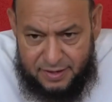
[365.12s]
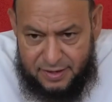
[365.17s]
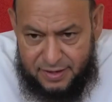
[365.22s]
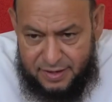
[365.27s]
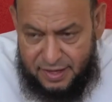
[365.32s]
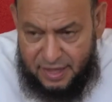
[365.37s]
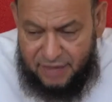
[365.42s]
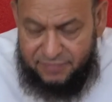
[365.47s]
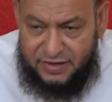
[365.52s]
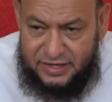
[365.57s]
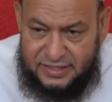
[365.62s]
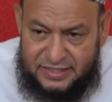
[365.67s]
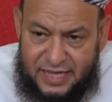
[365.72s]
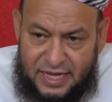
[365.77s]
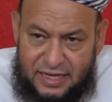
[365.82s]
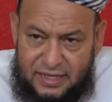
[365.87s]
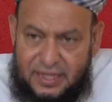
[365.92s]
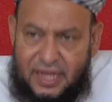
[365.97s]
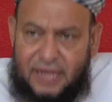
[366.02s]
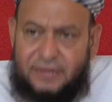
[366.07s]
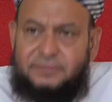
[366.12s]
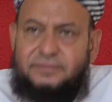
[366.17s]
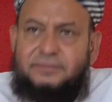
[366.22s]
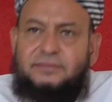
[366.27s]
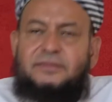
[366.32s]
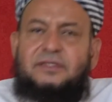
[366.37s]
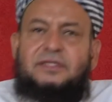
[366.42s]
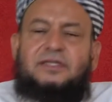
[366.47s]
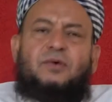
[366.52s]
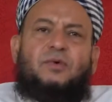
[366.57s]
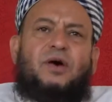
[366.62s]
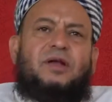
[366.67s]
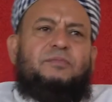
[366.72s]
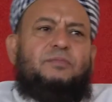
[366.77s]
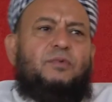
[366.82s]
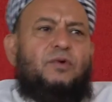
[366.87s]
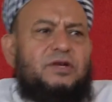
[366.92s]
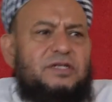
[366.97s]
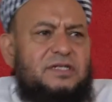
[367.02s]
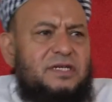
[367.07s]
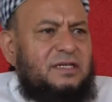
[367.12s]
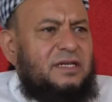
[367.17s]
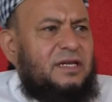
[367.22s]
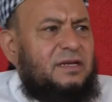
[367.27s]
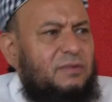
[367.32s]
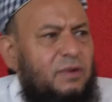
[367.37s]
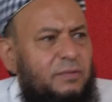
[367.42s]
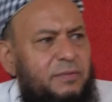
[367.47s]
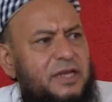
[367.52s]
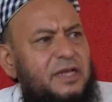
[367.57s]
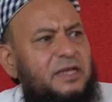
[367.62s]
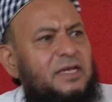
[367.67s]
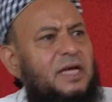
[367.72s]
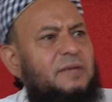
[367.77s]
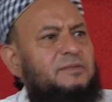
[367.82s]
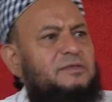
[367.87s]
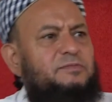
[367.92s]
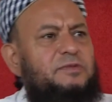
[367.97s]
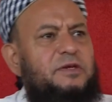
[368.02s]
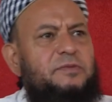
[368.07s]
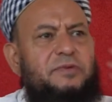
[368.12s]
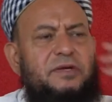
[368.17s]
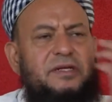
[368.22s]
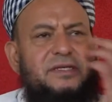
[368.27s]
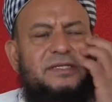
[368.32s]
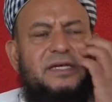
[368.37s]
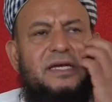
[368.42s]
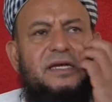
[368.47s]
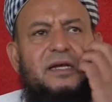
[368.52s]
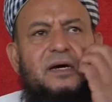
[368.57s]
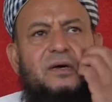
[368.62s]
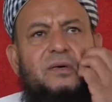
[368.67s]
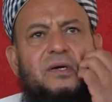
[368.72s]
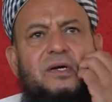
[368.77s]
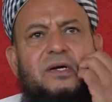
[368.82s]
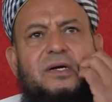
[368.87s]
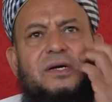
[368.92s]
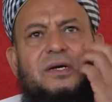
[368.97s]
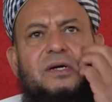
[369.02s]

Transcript: Having said that, the one portion that many times people say now